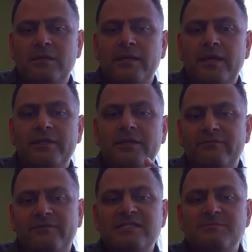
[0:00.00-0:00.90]
any
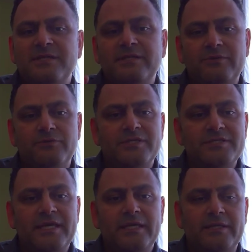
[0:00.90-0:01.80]
investment that you're
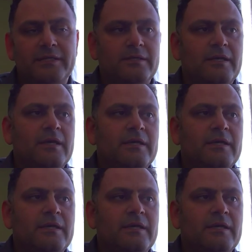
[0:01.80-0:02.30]
taking.